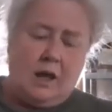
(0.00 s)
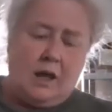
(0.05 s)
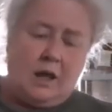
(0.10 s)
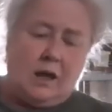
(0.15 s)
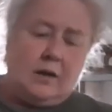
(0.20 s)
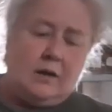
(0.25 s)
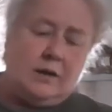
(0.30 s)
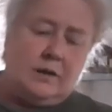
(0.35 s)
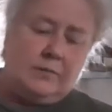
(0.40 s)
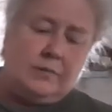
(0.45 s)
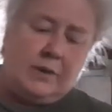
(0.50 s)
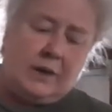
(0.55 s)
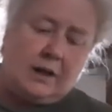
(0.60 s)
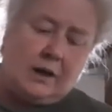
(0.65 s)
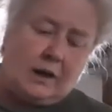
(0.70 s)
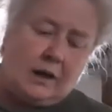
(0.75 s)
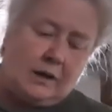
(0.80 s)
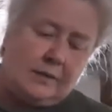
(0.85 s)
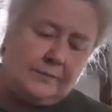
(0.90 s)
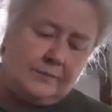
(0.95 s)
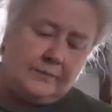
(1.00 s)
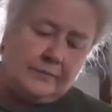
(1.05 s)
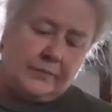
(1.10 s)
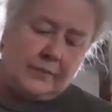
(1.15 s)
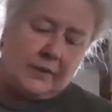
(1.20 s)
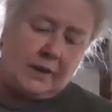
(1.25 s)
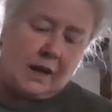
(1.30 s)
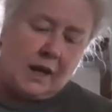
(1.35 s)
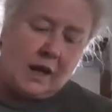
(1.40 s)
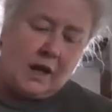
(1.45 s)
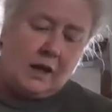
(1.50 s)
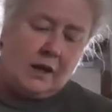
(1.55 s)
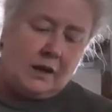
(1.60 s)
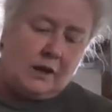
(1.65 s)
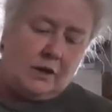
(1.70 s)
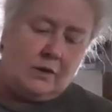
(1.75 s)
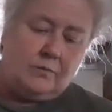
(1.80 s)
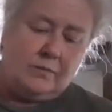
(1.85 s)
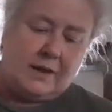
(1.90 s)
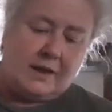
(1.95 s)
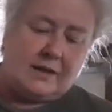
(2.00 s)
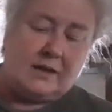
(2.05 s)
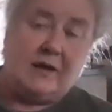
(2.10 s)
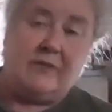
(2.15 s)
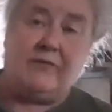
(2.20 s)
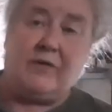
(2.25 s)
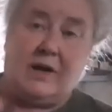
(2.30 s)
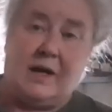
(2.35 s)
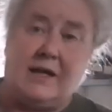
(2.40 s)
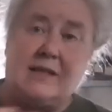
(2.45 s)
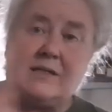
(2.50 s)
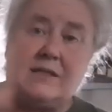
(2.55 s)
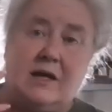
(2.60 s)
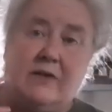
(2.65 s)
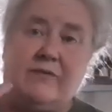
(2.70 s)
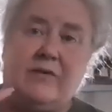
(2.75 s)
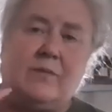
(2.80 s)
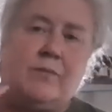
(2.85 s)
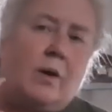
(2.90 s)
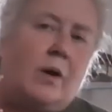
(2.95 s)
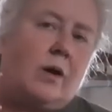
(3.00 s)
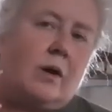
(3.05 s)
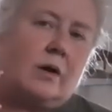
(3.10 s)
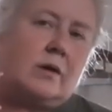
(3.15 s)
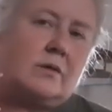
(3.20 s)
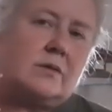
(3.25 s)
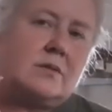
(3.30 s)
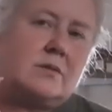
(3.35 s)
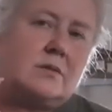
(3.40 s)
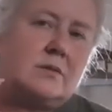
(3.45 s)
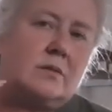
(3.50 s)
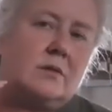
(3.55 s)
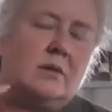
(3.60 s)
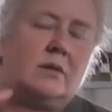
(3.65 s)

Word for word: um, but you make if you get if it burns